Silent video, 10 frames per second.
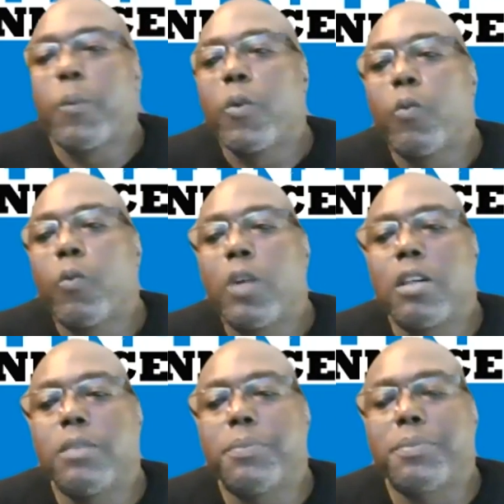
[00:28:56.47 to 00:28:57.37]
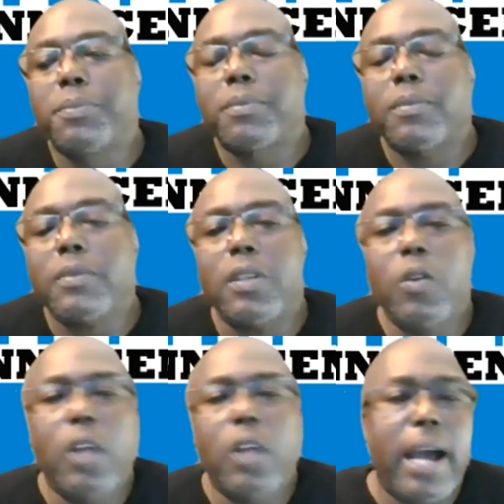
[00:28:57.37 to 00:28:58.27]
Well,
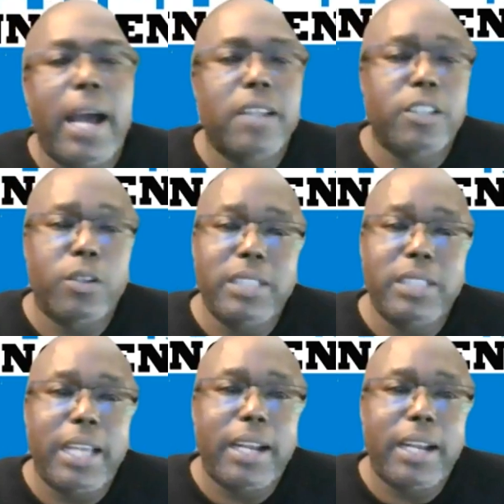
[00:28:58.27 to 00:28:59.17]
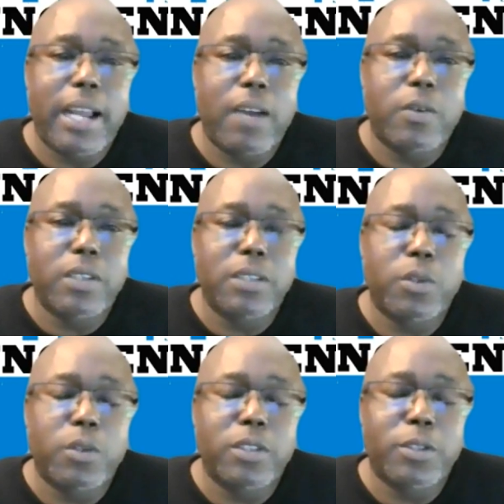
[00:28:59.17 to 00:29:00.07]
our show is not an hour
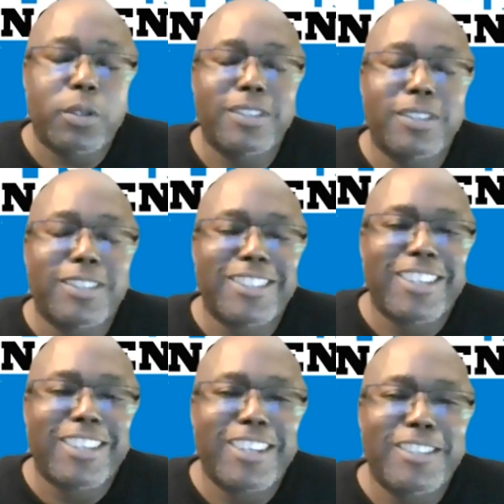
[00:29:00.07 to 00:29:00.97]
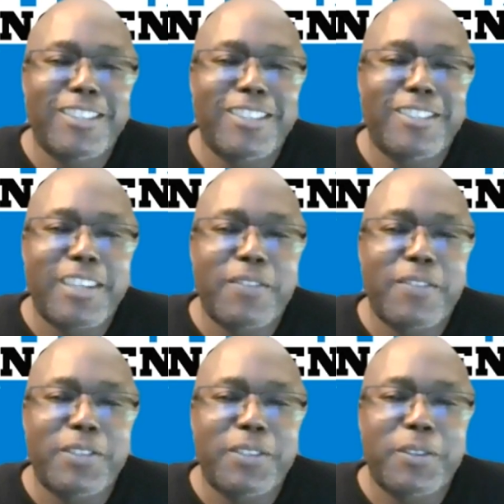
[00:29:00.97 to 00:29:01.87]
anymore, so it's
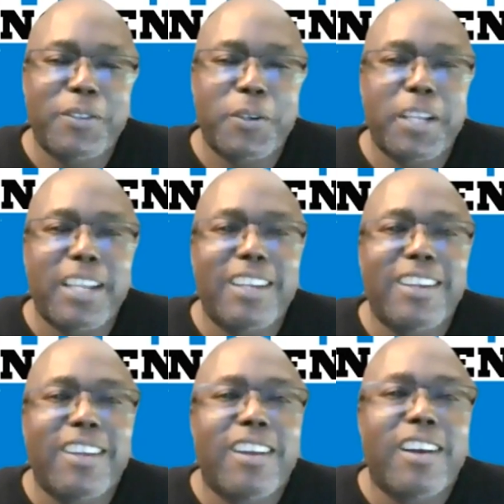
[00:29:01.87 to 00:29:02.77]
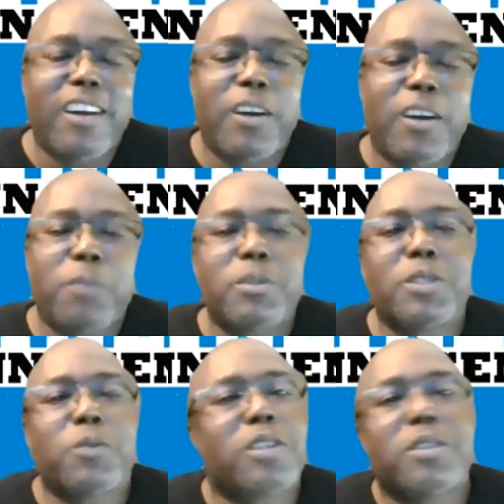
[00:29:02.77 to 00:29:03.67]
7:30. Mr.
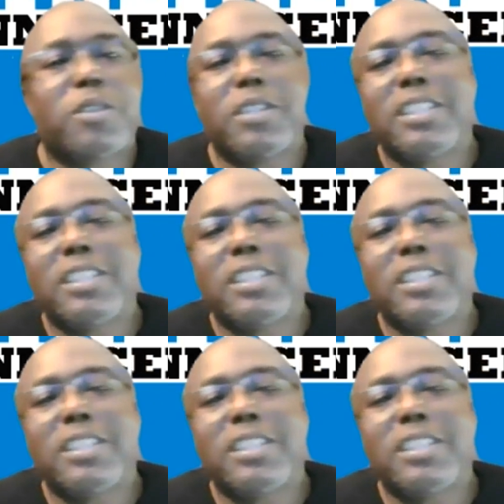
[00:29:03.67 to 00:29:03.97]
Russell, is